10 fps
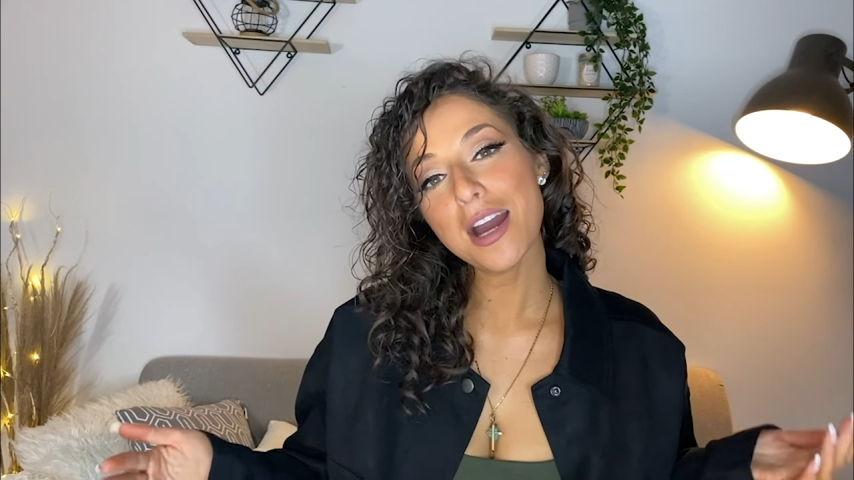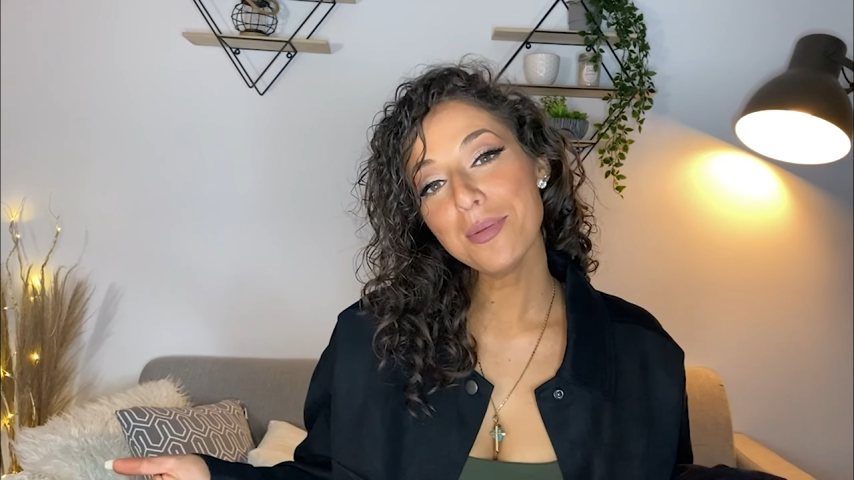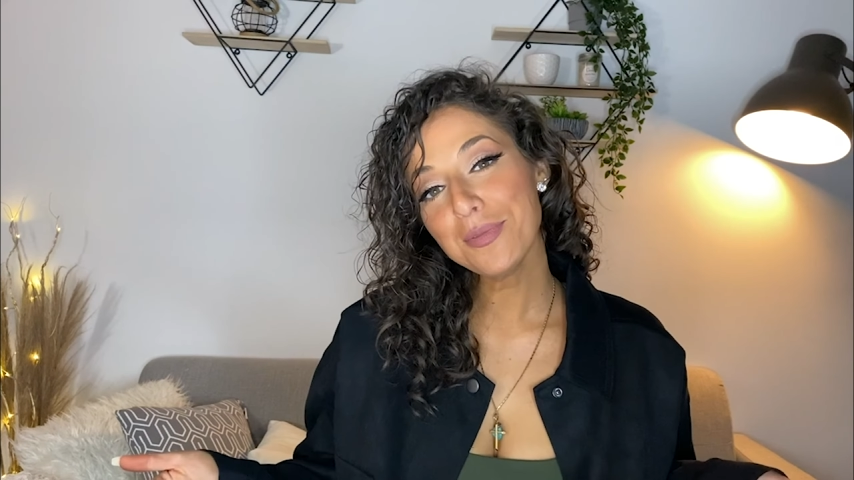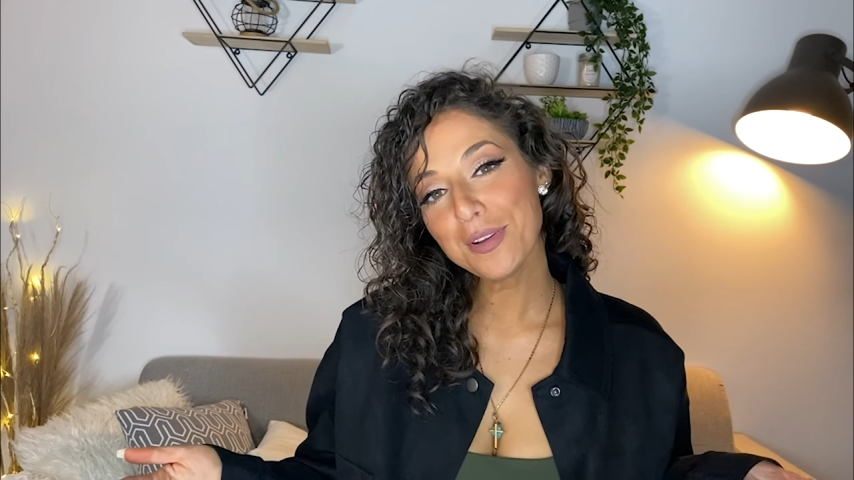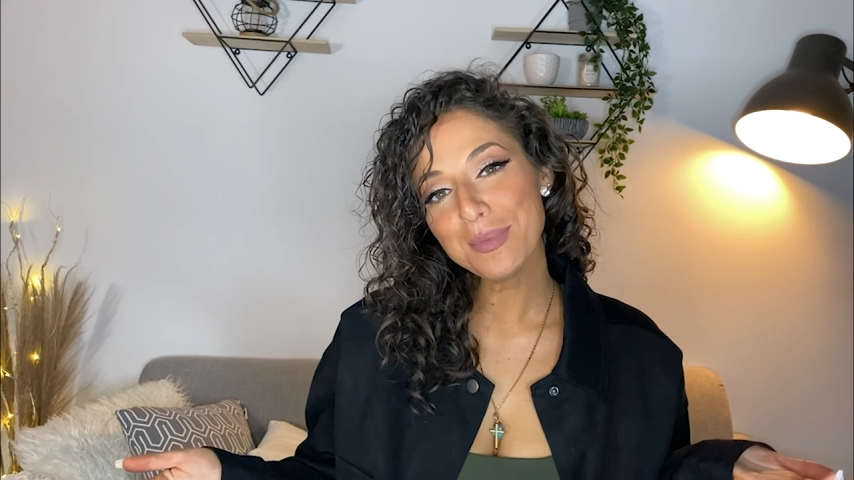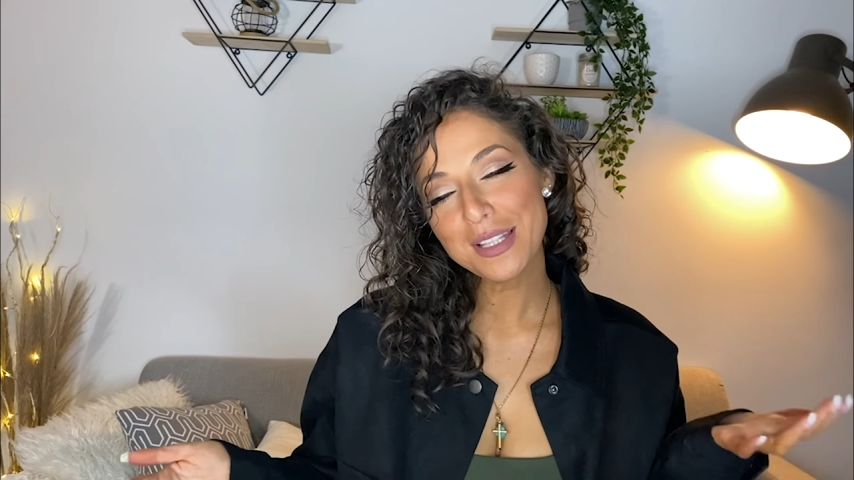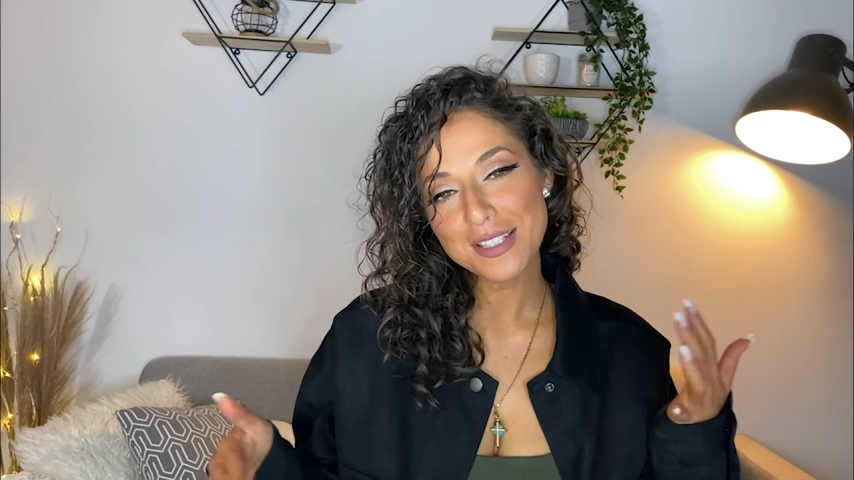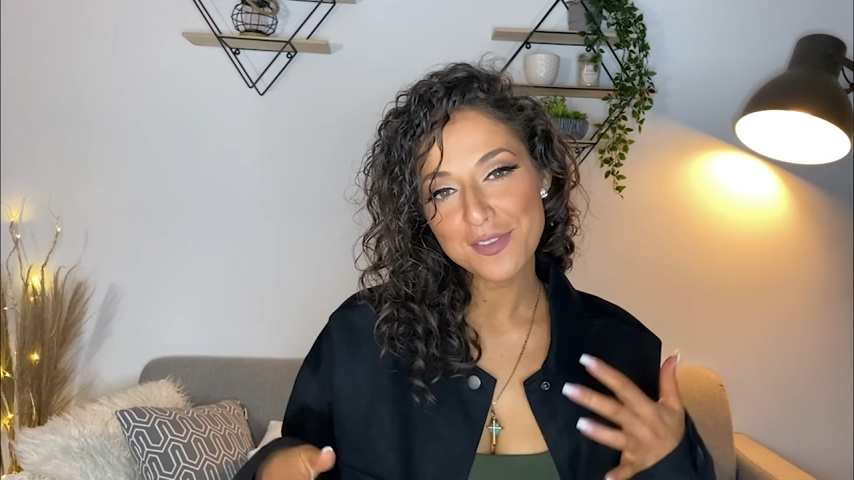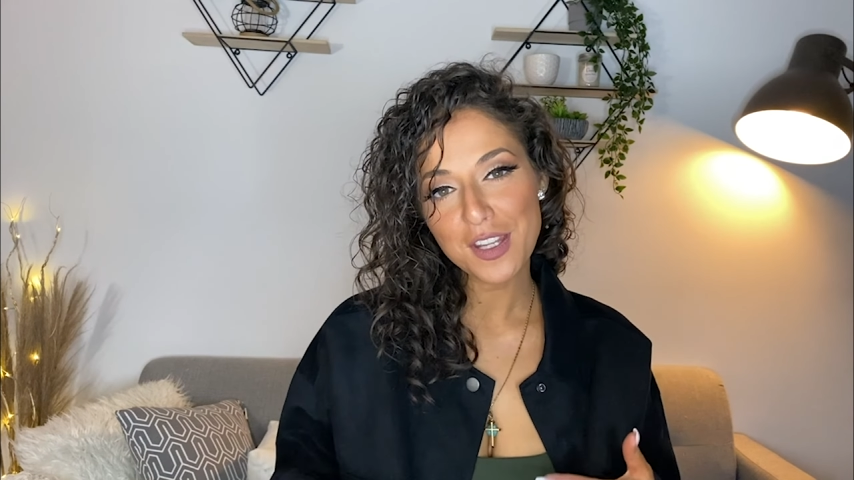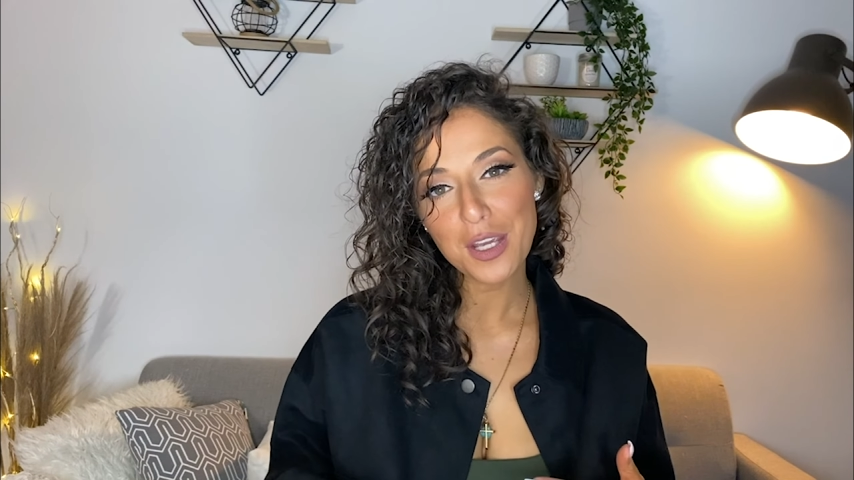I'm filming
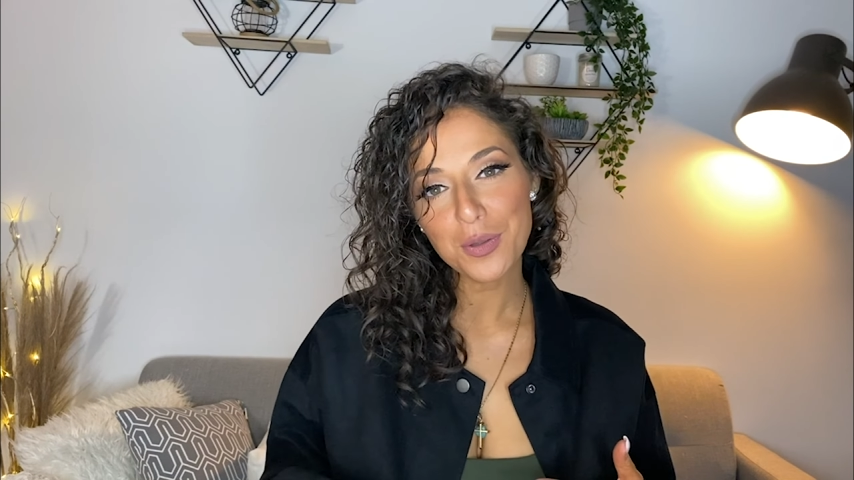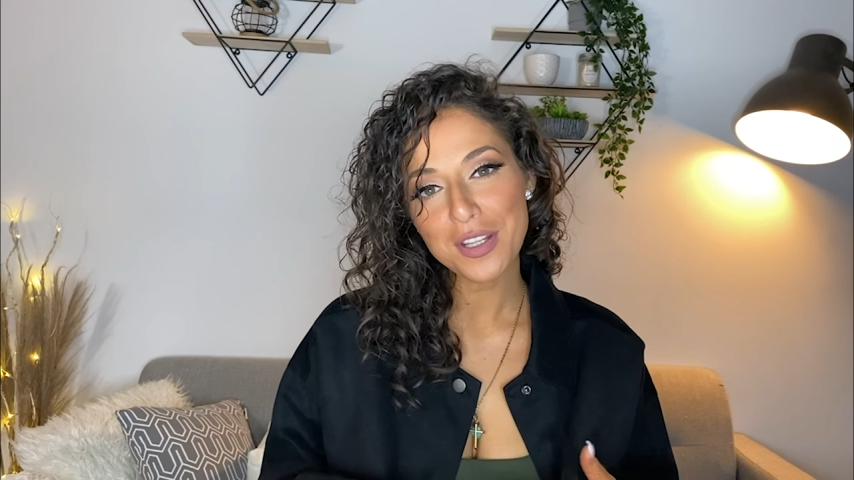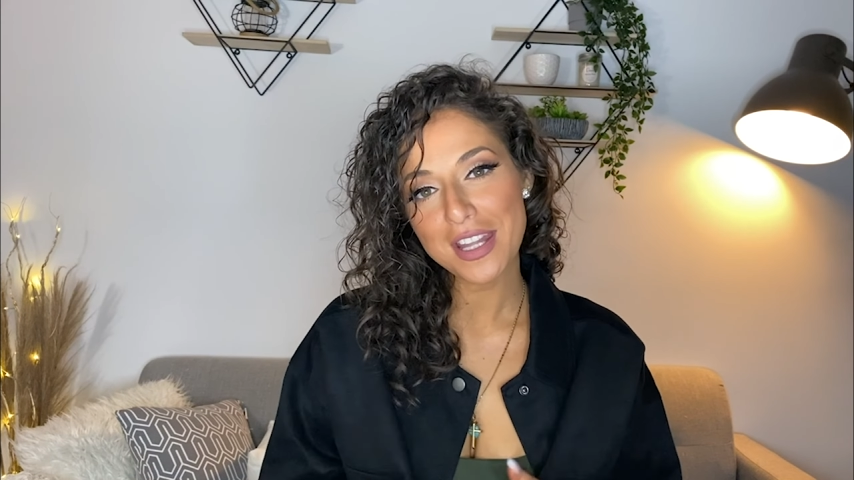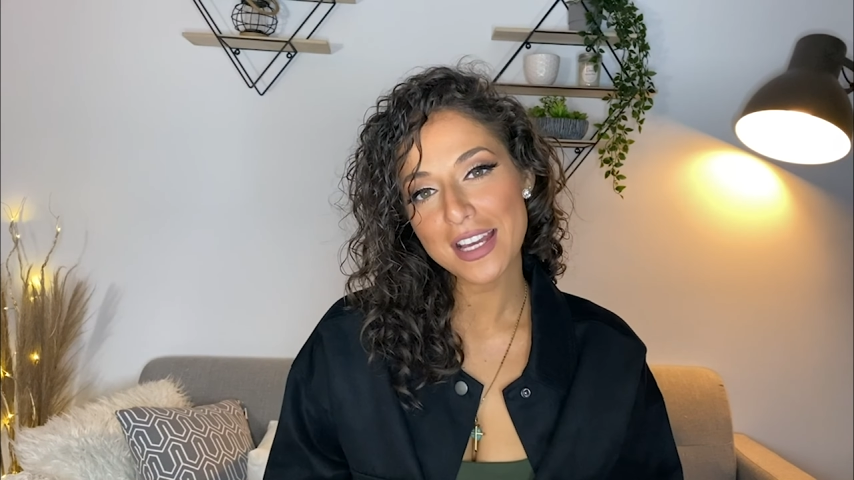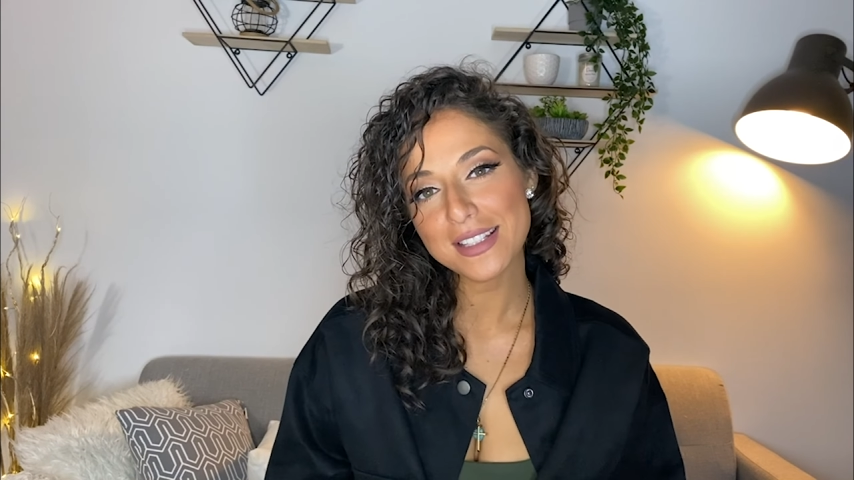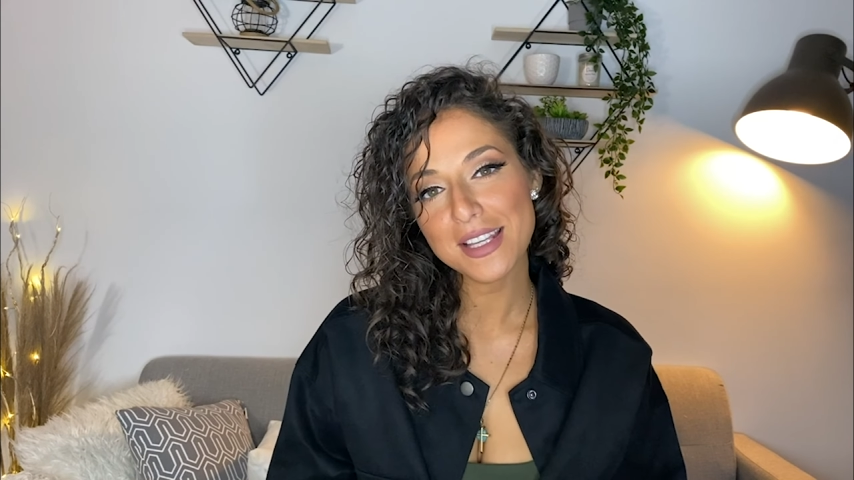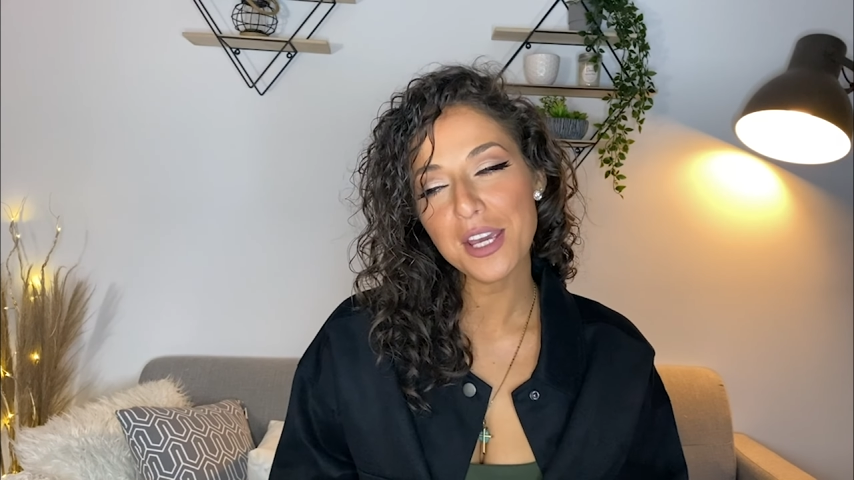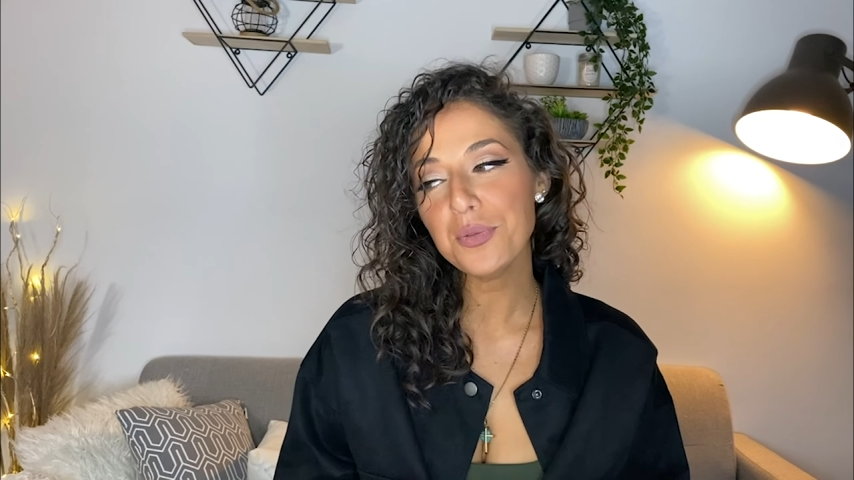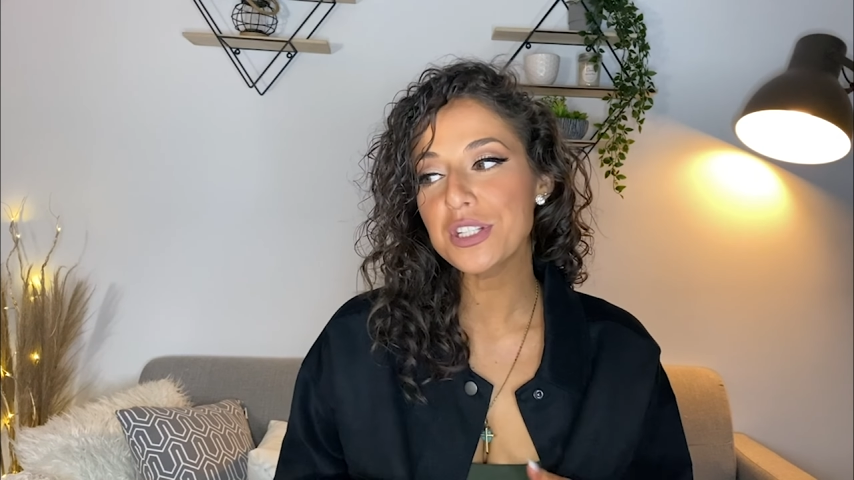this video the next day,